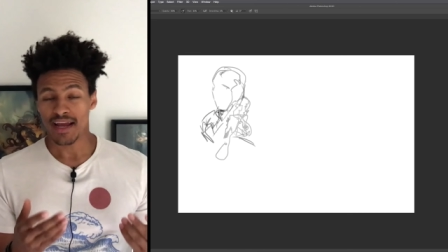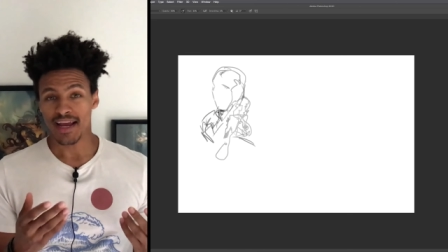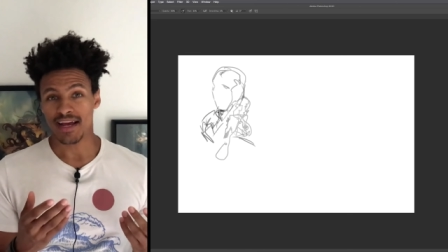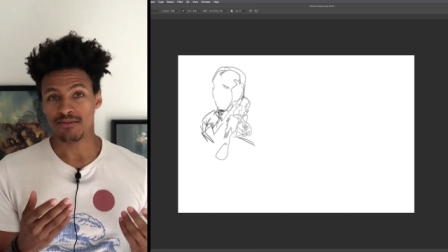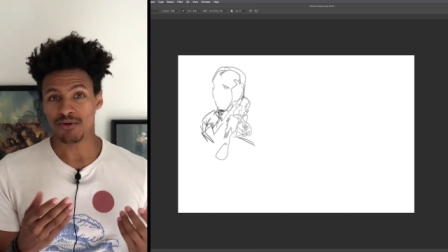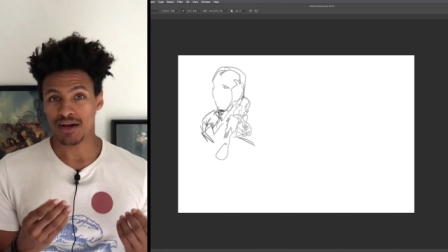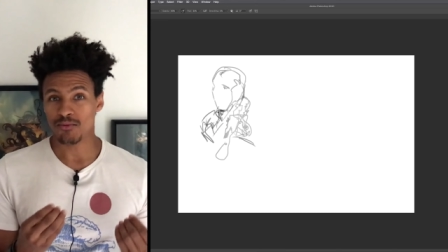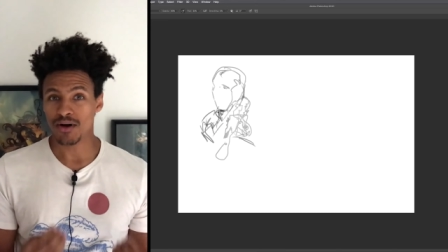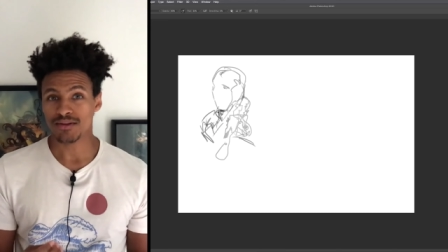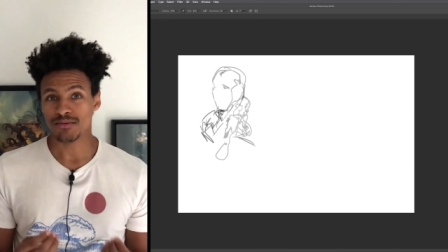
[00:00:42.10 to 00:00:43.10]
And what I
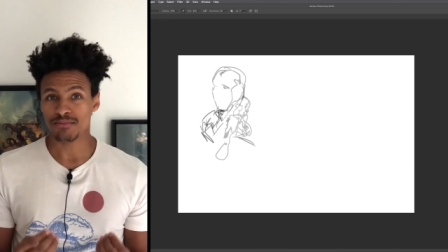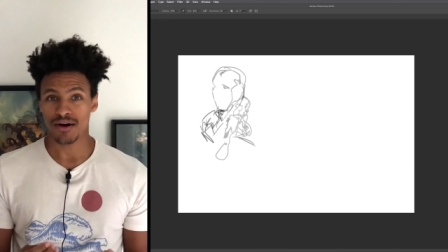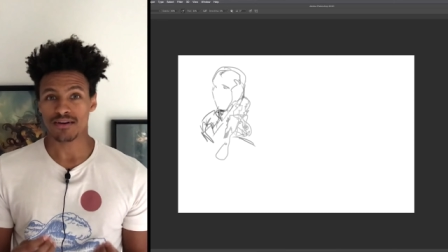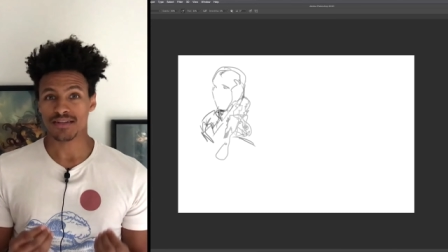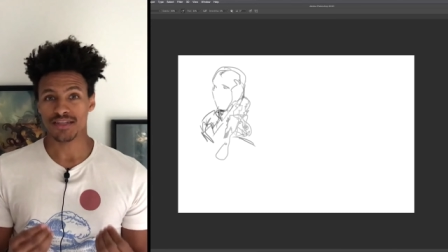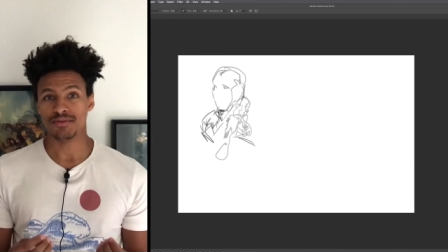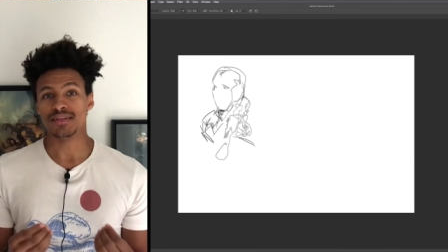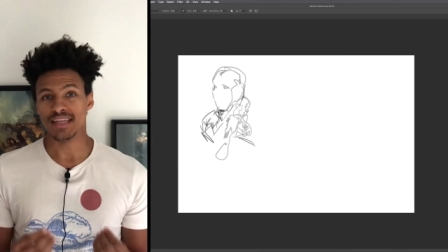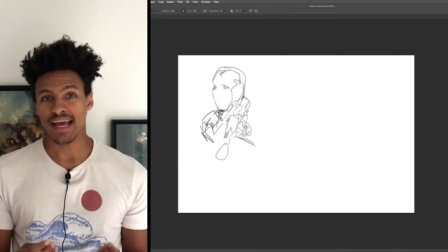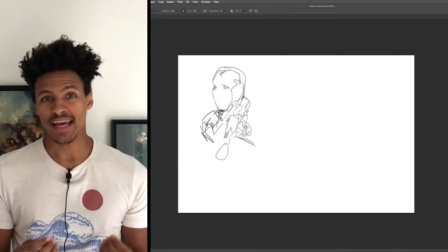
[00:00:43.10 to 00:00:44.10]
want to impart to you
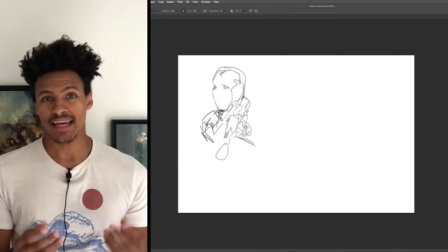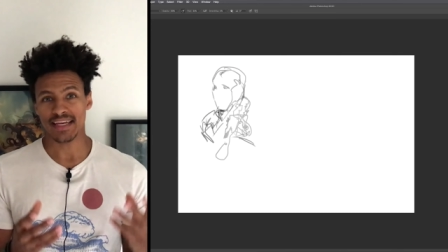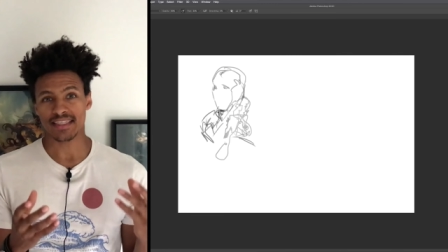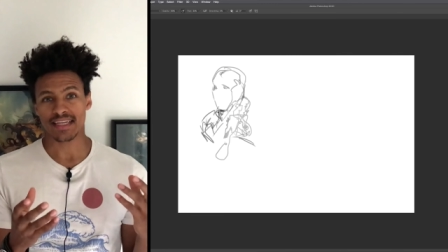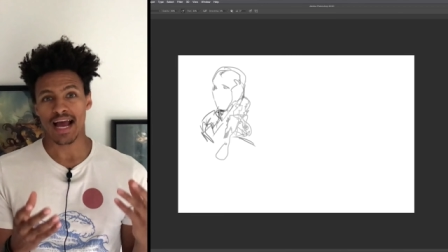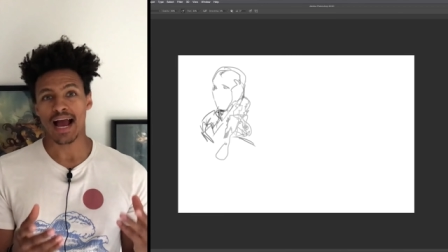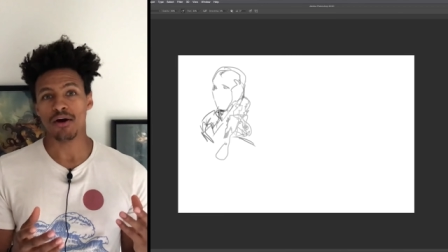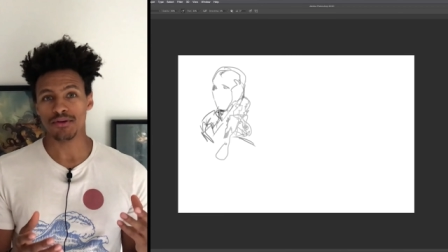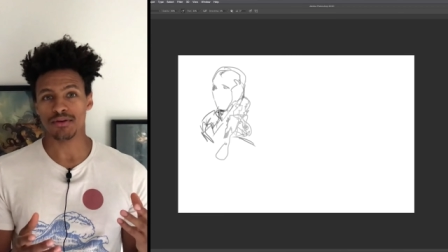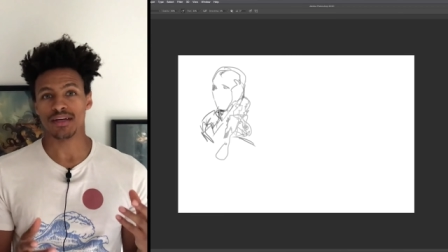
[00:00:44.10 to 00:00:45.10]
today is
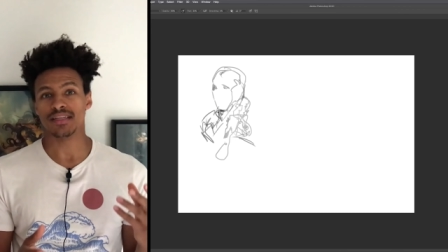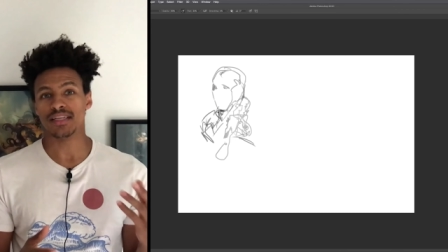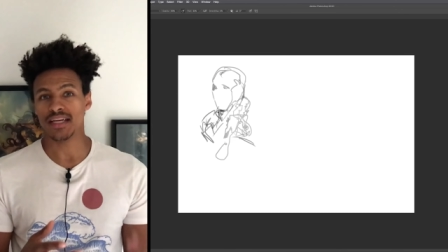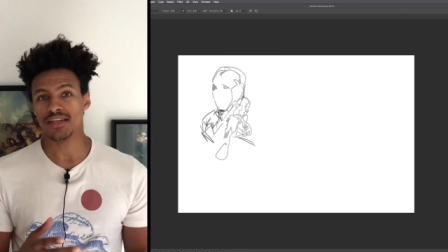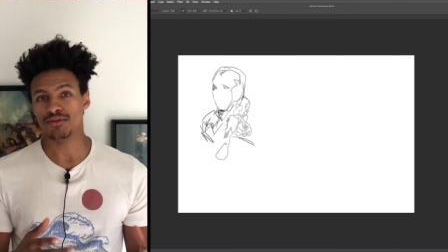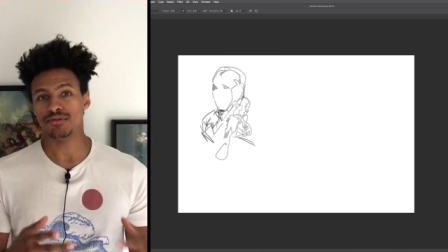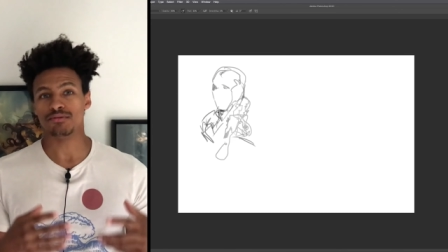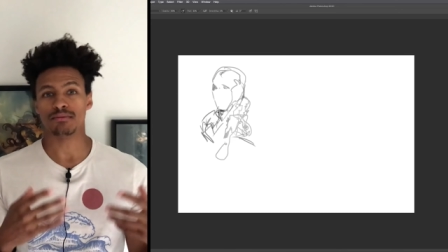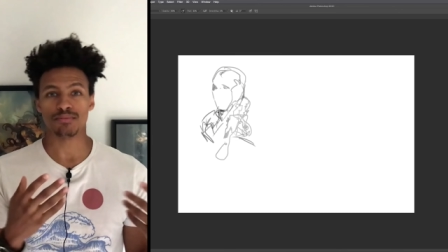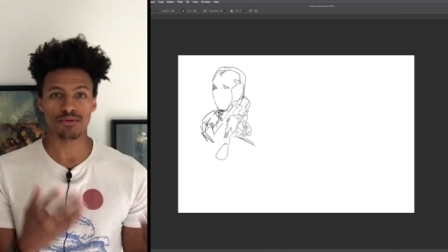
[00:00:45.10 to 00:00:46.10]
how you can continue
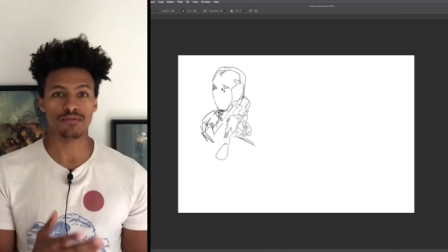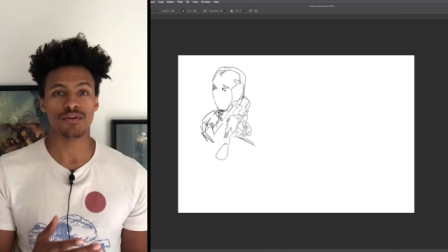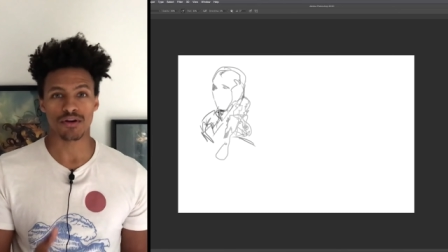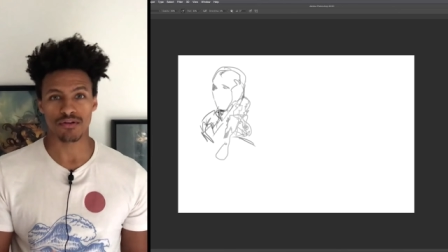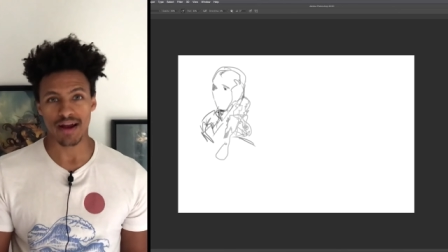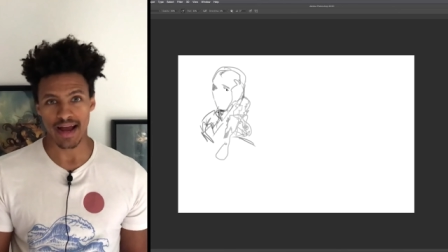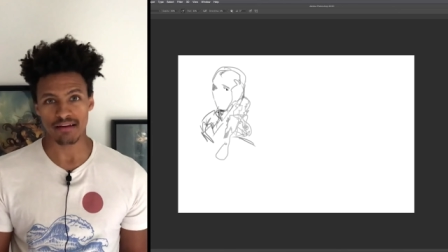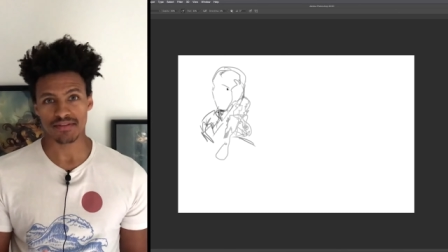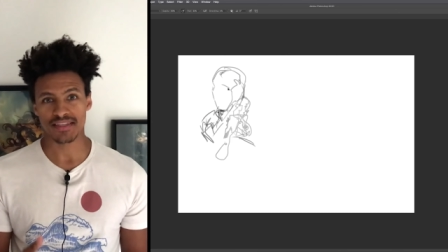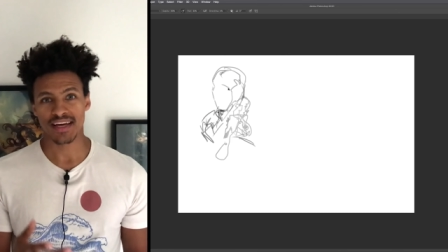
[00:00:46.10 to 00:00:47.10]
to improve your
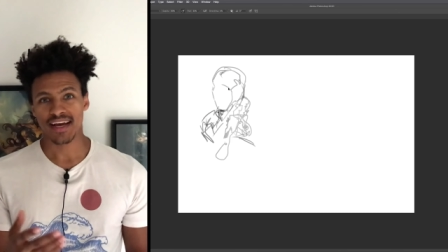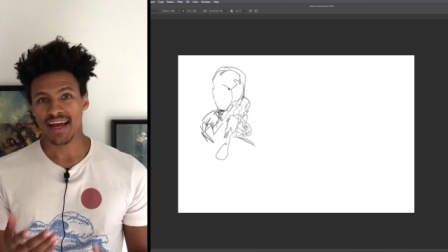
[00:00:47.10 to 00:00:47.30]
crafts